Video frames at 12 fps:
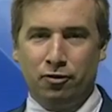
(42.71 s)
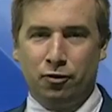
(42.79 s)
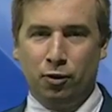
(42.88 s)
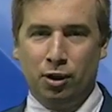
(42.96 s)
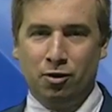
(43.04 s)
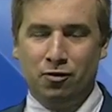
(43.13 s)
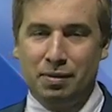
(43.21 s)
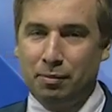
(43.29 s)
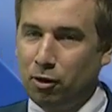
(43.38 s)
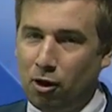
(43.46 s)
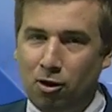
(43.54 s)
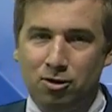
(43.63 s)
for
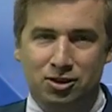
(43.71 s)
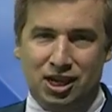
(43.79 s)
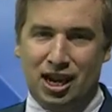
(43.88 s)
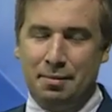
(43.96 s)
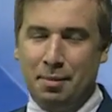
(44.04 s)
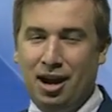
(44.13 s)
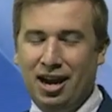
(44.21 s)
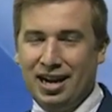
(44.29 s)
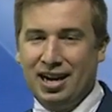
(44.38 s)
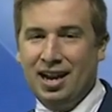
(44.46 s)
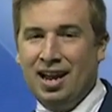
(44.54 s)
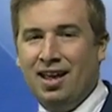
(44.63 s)
November all time high?